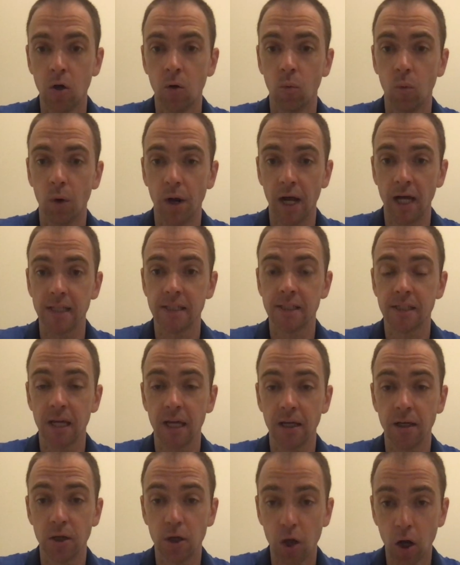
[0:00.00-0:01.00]
When I
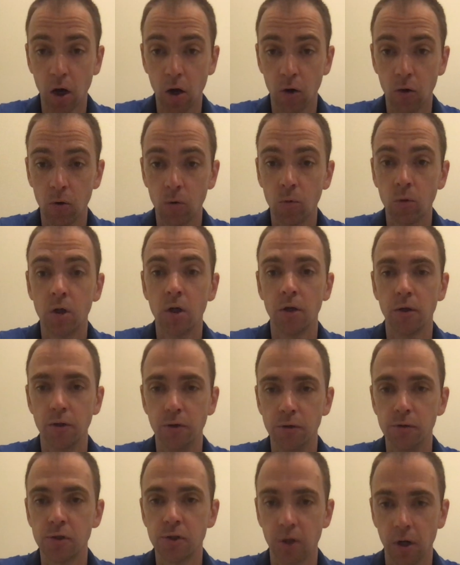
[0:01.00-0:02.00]
say go,
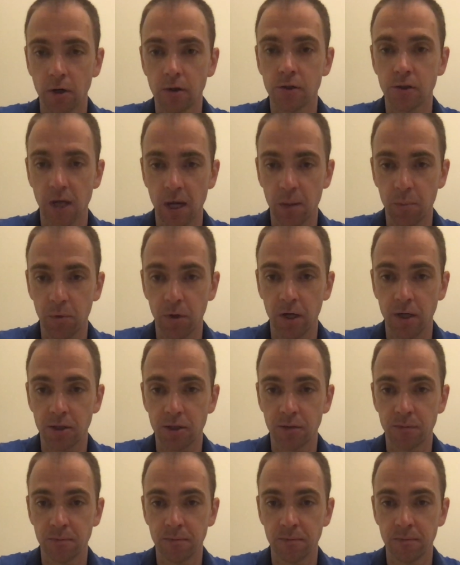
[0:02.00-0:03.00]
you start your
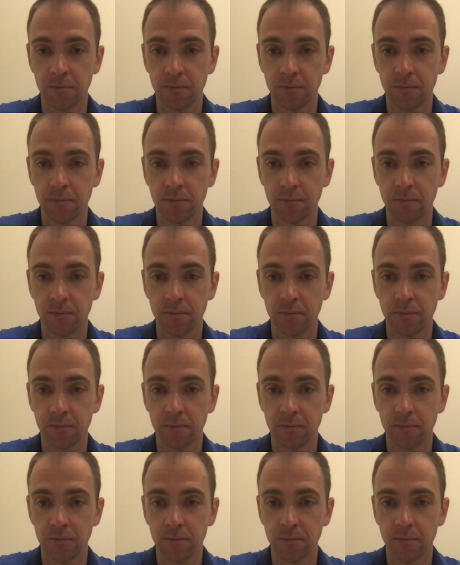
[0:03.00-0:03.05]
stopwatch.